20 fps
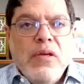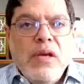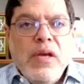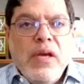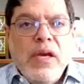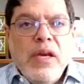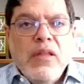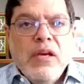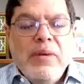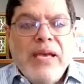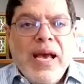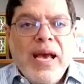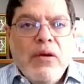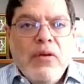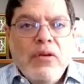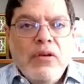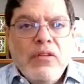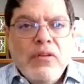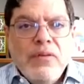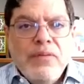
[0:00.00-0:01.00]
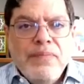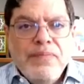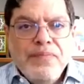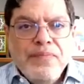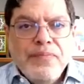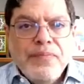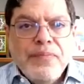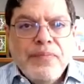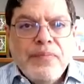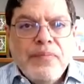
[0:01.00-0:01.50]
in the coming hours.
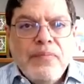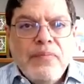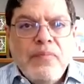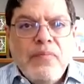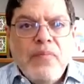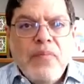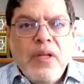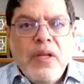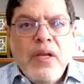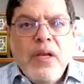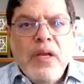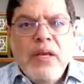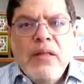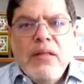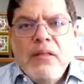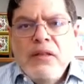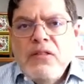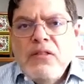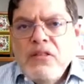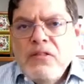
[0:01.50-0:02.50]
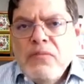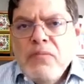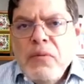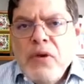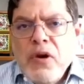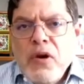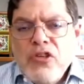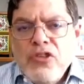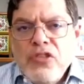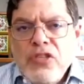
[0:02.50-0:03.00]
And this is
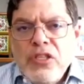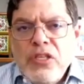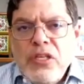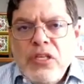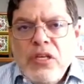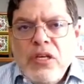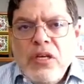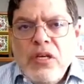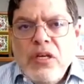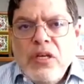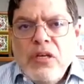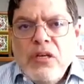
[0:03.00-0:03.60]
partially